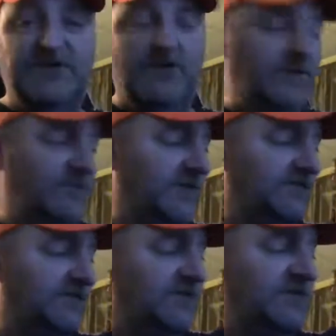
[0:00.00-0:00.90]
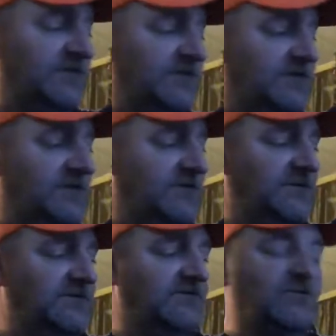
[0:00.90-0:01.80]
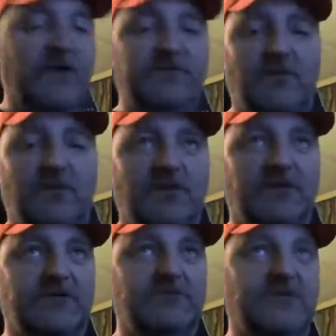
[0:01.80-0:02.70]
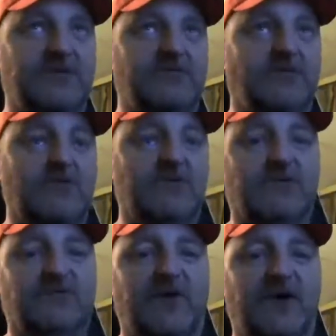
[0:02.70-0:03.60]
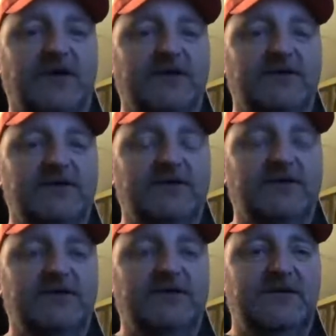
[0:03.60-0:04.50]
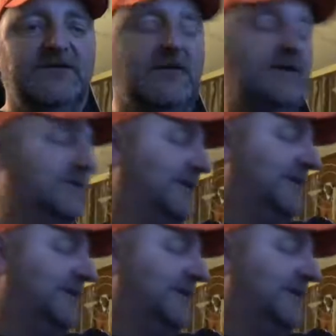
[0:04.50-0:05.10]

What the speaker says: annoying, basically. Took the wife to work, and it was like the roads were fine. And then